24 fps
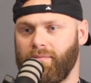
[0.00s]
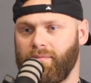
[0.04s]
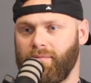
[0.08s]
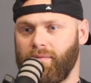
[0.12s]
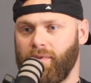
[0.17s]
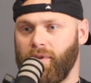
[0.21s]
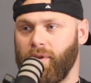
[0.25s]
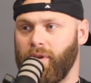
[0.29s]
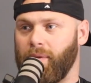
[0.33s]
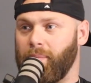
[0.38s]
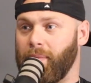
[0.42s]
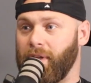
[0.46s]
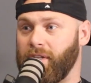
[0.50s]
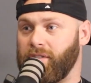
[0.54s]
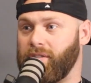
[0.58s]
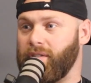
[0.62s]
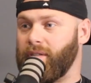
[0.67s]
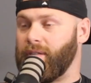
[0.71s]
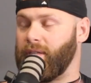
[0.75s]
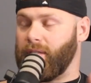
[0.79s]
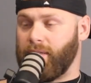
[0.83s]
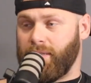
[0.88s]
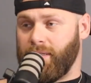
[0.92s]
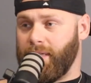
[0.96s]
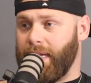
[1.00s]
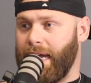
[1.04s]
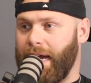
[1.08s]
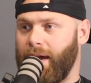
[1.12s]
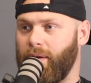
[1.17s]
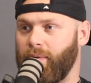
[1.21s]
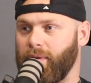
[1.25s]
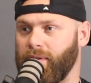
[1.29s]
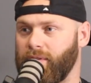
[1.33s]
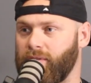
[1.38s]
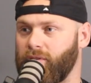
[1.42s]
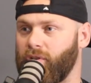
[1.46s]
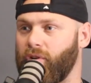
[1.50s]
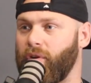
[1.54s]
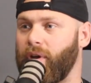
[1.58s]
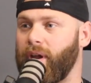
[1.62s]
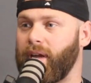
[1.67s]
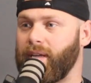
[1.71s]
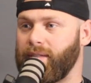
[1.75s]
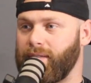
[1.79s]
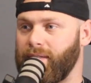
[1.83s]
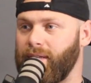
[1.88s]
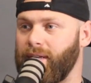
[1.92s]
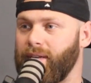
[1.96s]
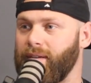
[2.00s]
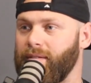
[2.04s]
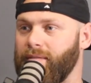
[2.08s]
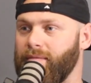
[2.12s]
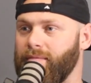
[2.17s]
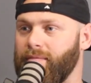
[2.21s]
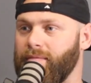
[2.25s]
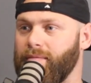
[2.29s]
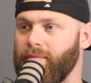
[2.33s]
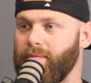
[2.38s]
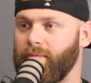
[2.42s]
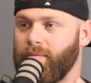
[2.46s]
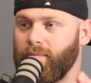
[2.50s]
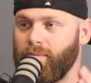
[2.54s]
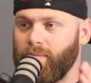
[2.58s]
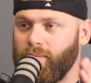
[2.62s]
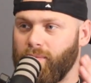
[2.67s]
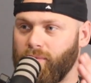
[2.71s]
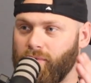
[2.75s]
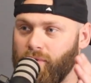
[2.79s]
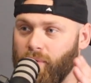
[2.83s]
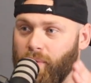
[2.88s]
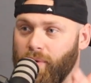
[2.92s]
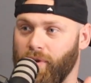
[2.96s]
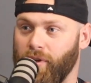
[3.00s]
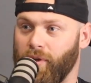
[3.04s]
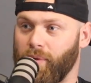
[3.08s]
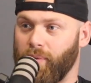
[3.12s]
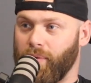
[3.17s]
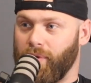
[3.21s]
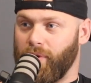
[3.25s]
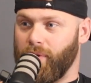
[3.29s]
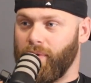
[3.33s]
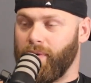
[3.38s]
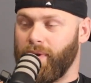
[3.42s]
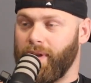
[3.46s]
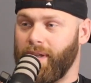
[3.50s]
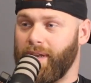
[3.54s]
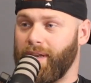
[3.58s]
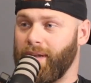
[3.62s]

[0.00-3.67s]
you had mentioned, now it's crazy. So when you were doing it,